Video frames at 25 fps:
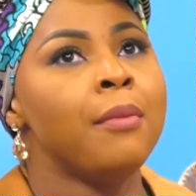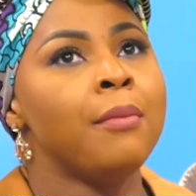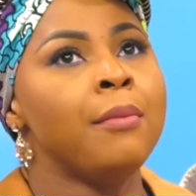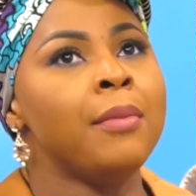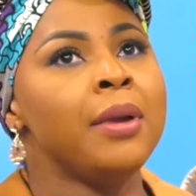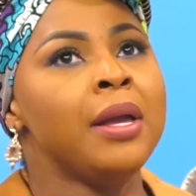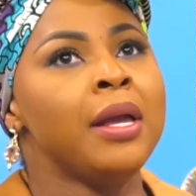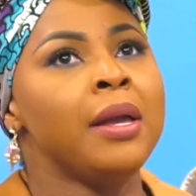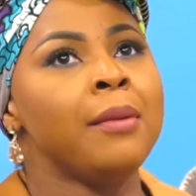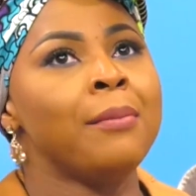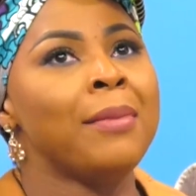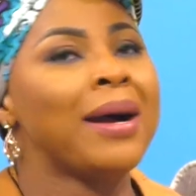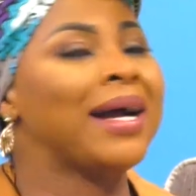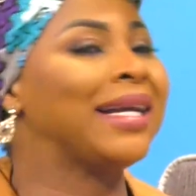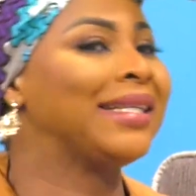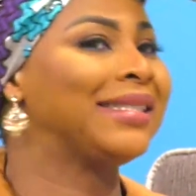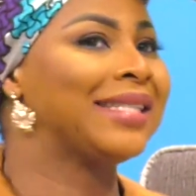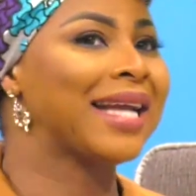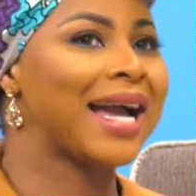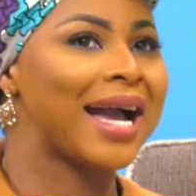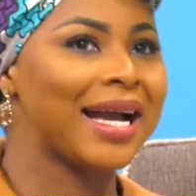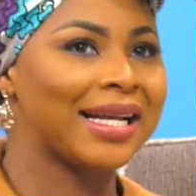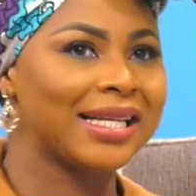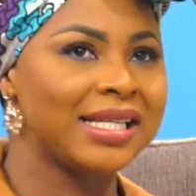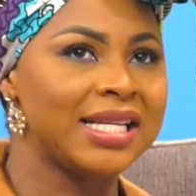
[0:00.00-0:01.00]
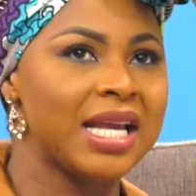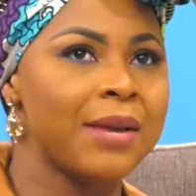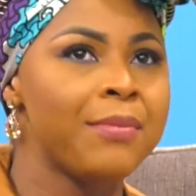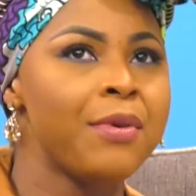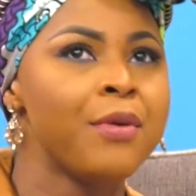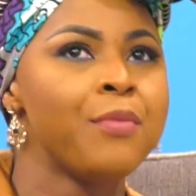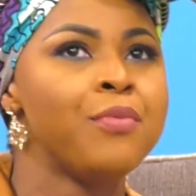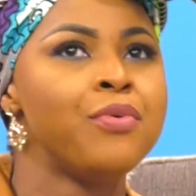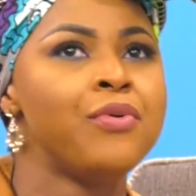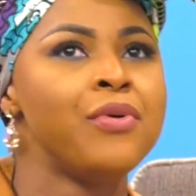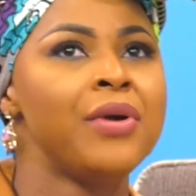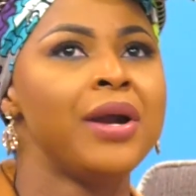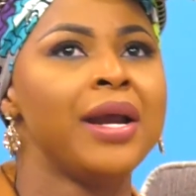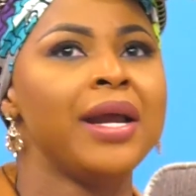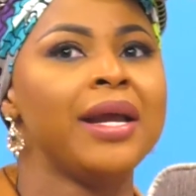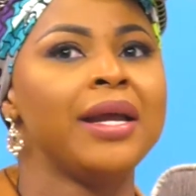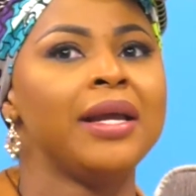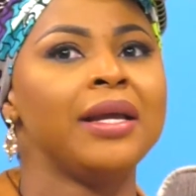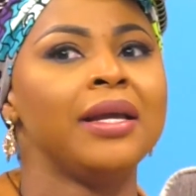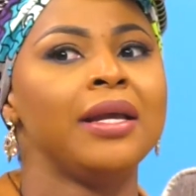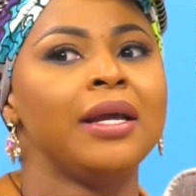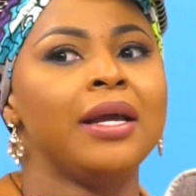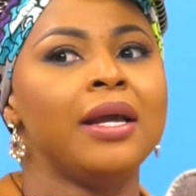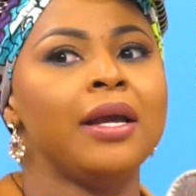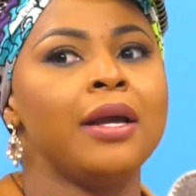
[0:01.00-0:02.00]
Me my nya dear
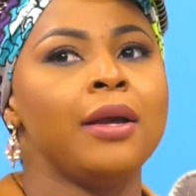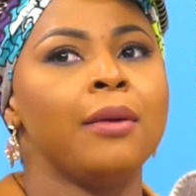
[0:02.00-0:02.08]
bebre.